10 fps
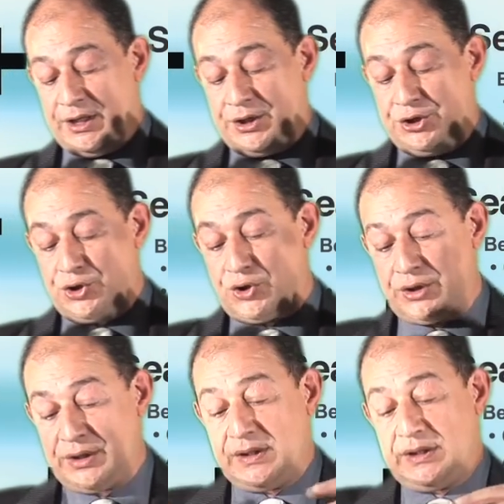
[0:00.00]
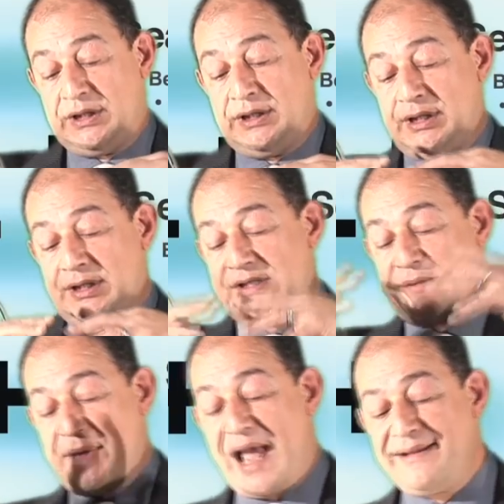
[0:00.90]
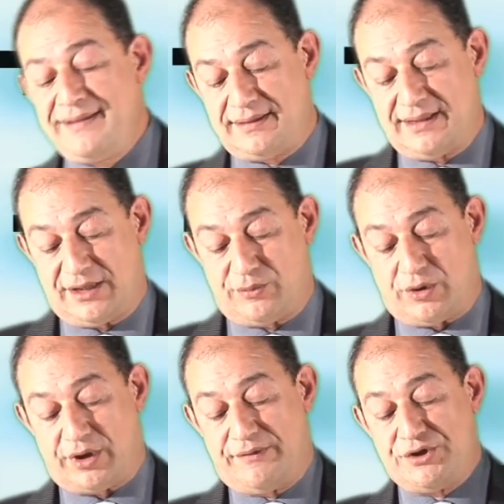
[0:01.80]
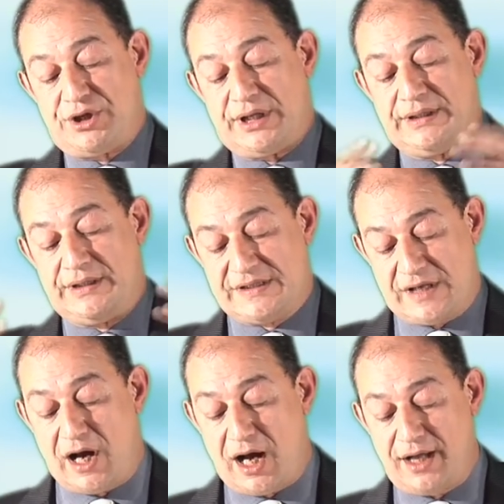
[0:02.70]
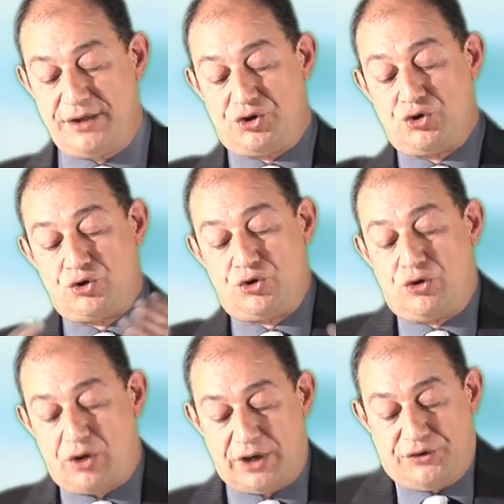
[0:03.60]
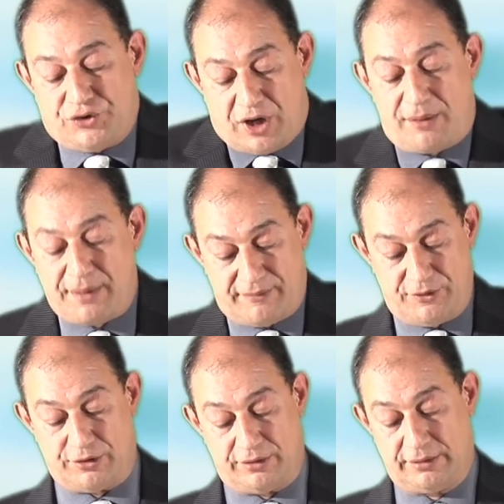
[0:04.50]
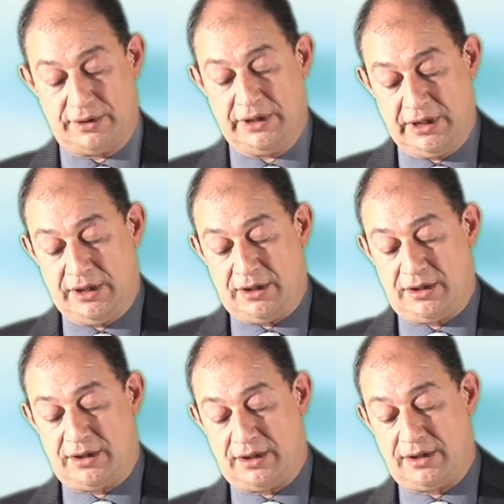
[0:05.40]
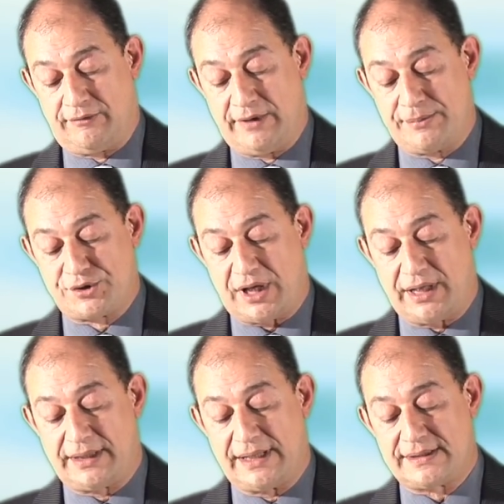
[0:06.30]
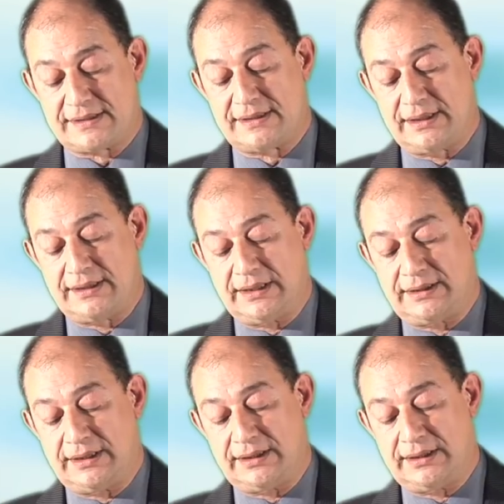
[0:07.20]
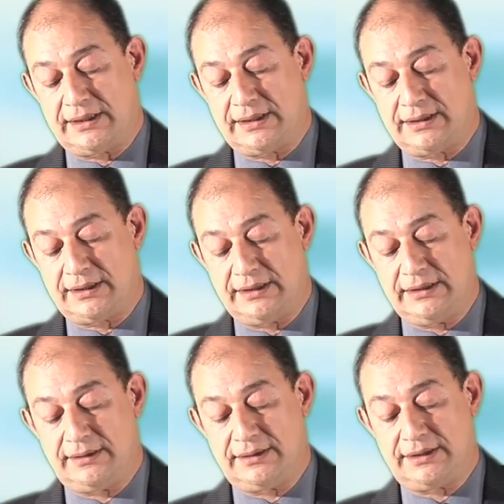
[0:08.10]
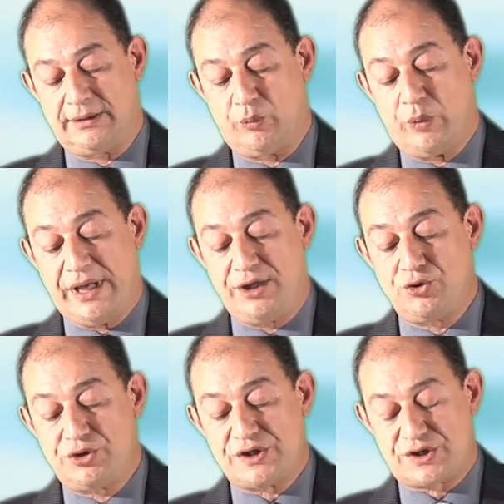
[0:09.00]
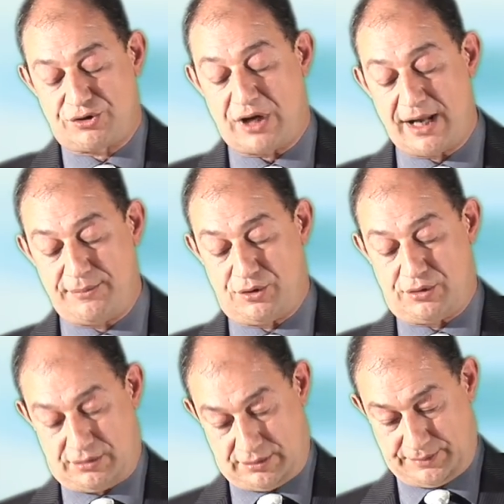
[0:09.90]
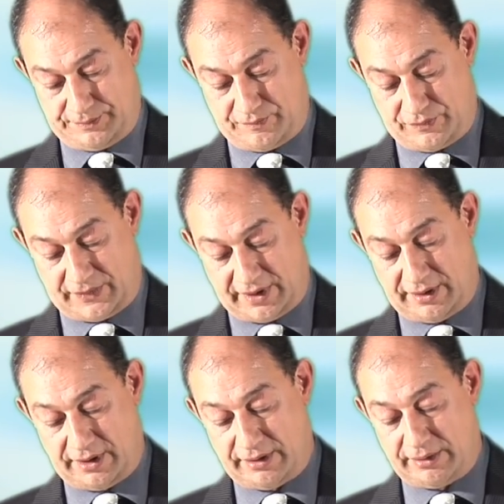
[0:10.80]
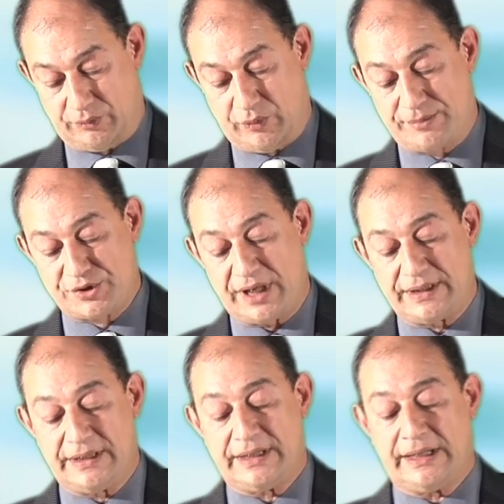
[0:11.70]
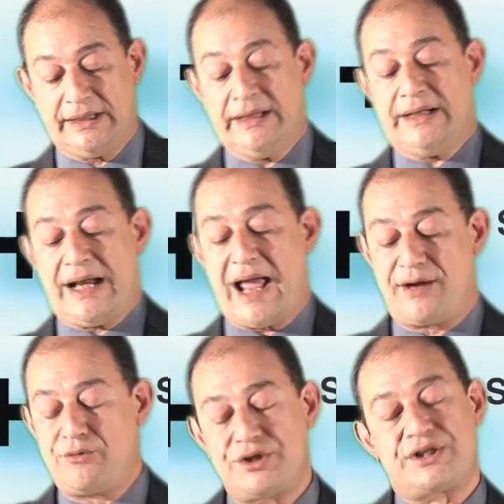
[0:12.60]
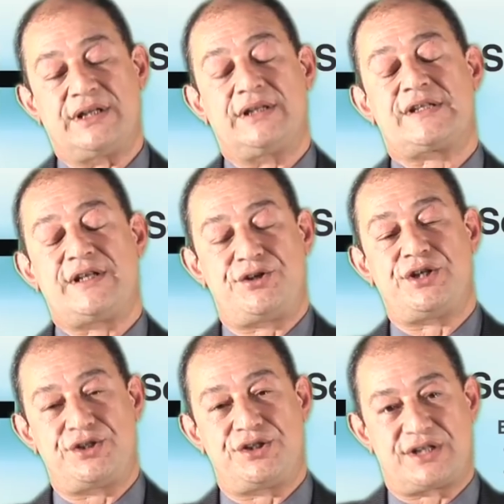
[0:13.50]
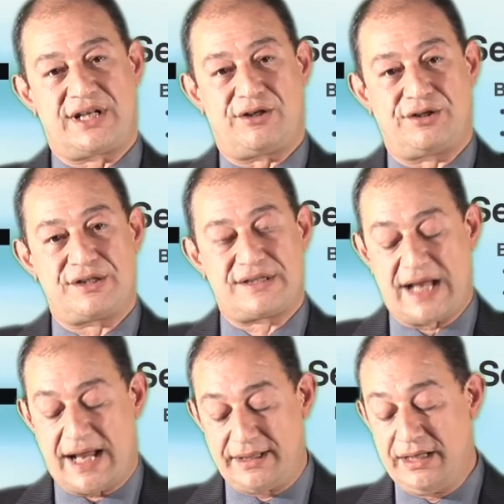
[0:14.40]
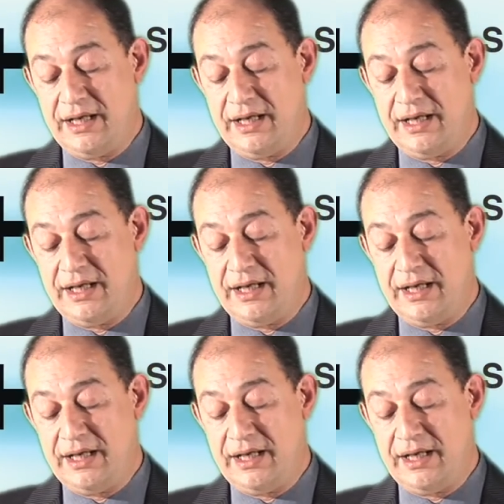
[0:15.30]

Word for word: your semantic network, which you're going to design to go on top of your uh, website, that's the, the, the, the, the, the way you describe your uh, website in a language that the search engines can understand.